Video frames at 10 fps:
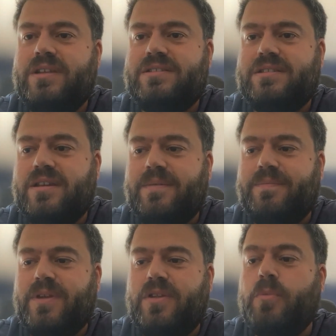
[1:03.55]
It's
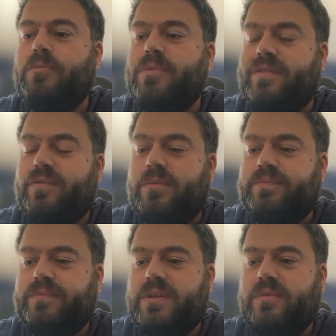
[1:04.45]
an open
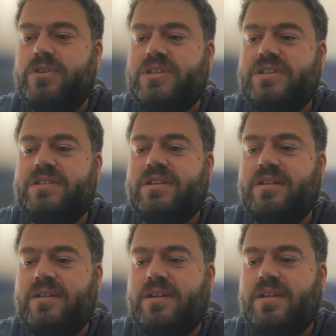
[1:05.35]
platform, which is
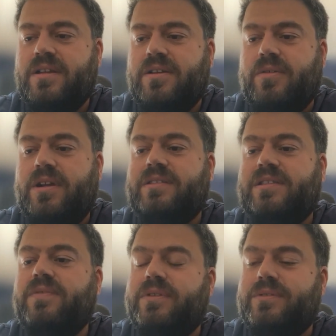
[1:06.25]
quite
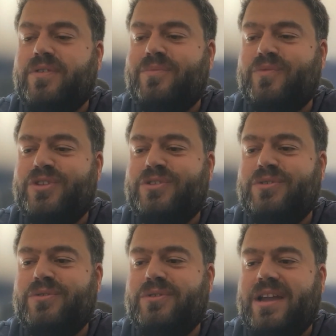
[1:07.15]
different from what
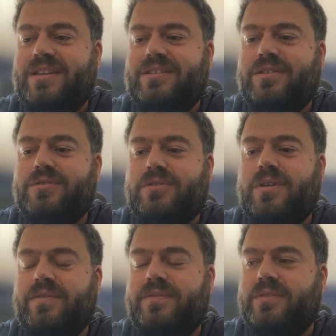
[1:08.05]
you guys used to
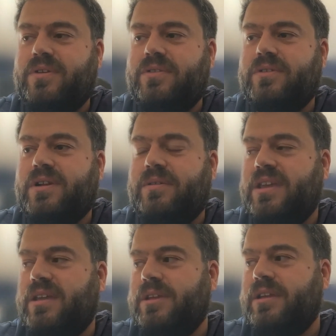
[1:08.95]
have on the cloud
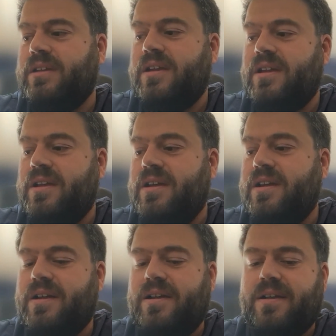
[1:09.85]
gaming uh,
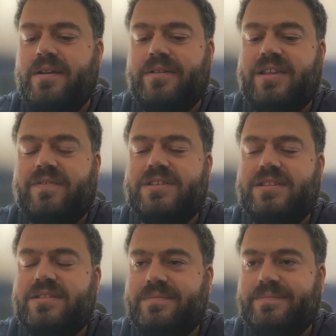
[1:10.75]
services.